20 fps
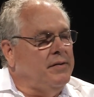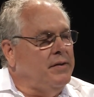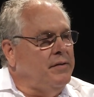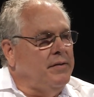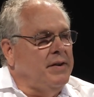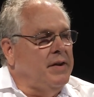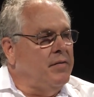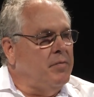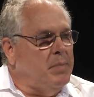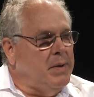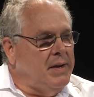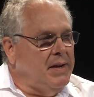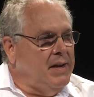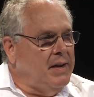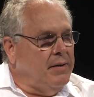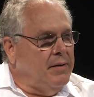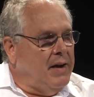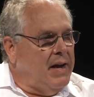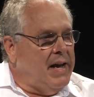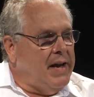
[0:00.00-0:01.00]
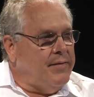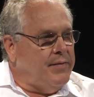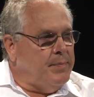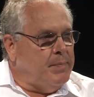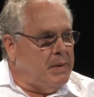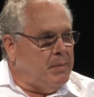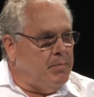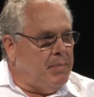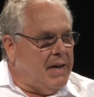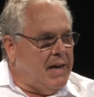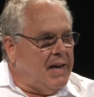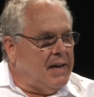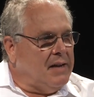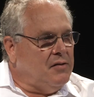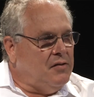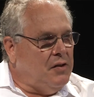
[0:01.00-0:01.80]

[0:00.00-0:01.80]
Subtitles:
There's never been a year I haven't been back.